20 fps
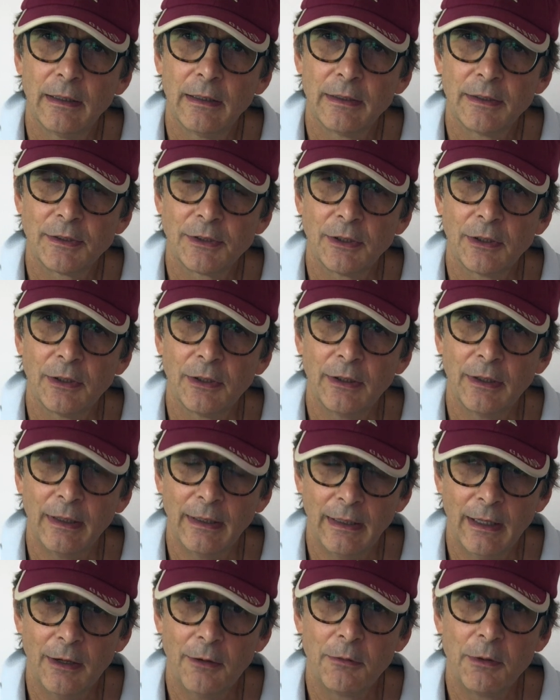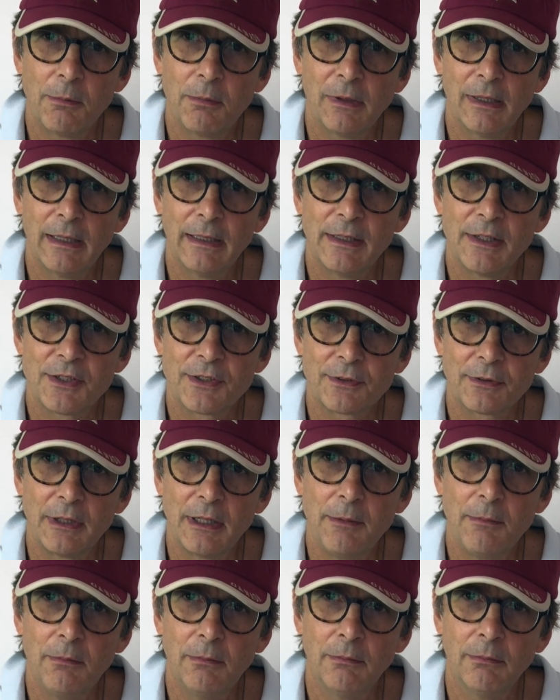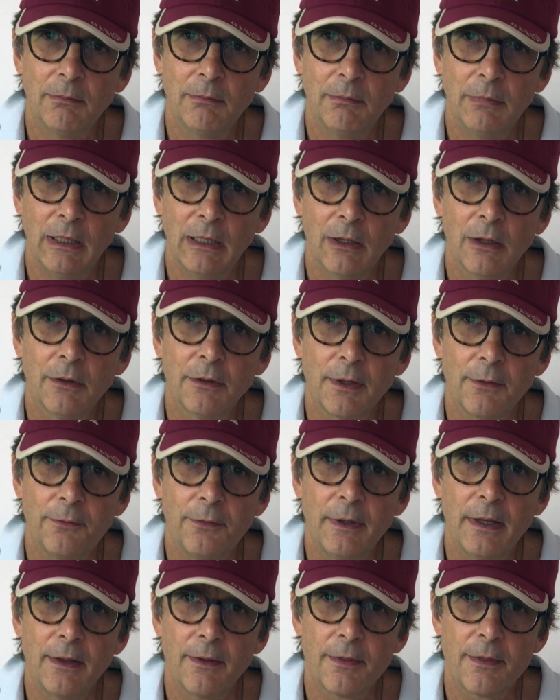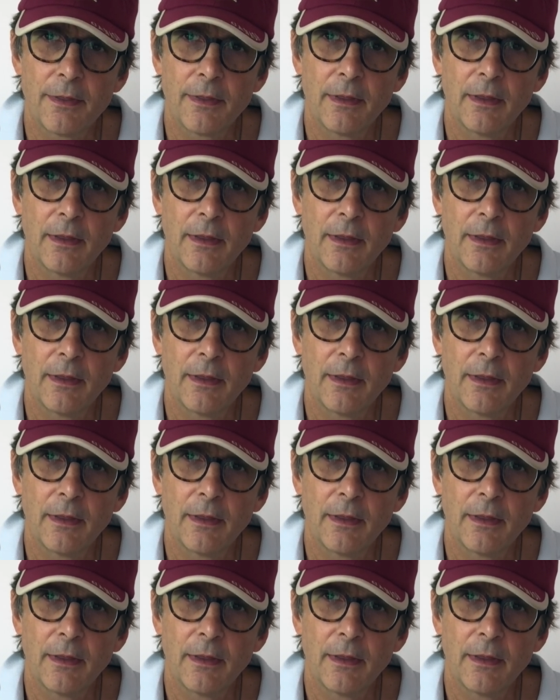so, and now we play the string below the fifth,